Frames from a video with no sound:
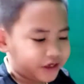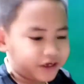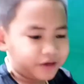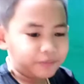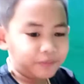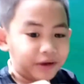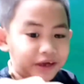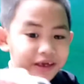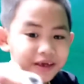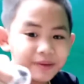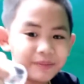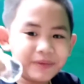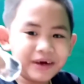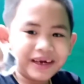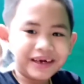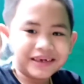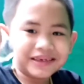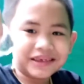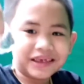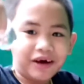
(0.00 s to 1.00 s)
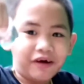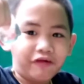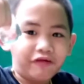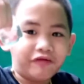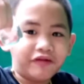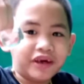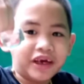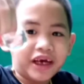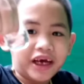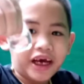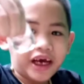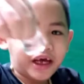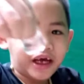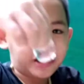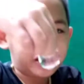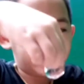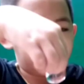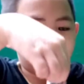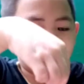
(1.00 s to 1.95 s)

Make it by yourself. And